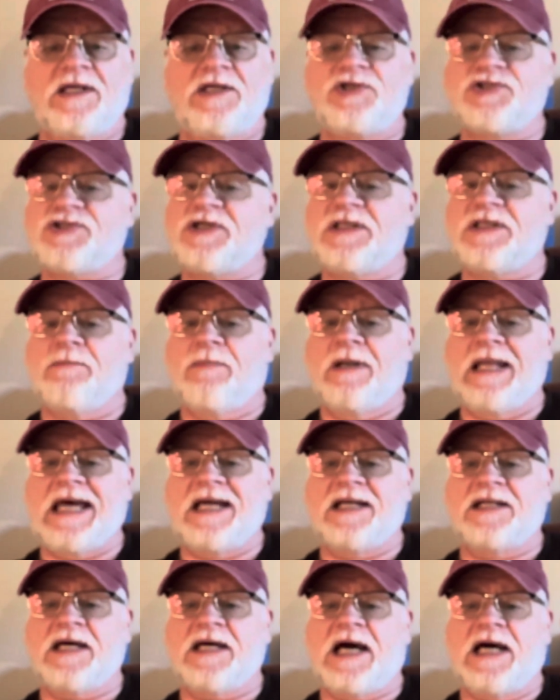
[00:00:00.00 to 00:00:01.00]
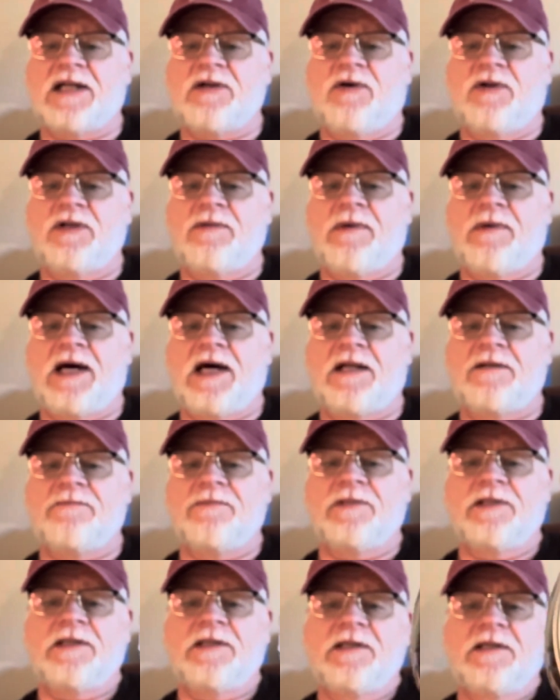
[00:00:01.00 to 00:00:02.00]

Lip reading: You see the black dot on the bottom?